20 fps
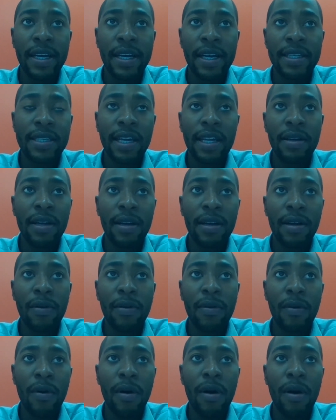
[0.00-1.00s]
instead,
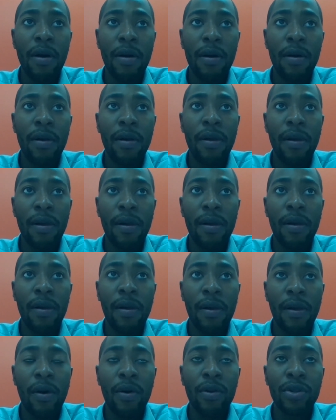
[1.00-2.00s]

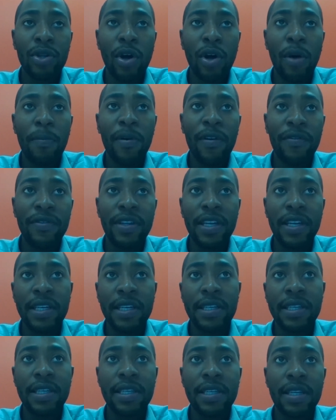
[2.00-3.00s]
uh, on top of
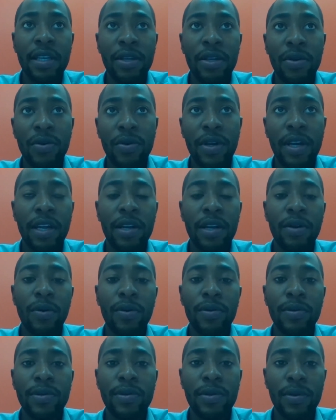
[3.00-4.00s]
this, you can
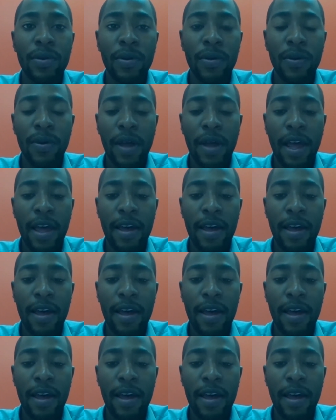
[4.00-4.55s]
also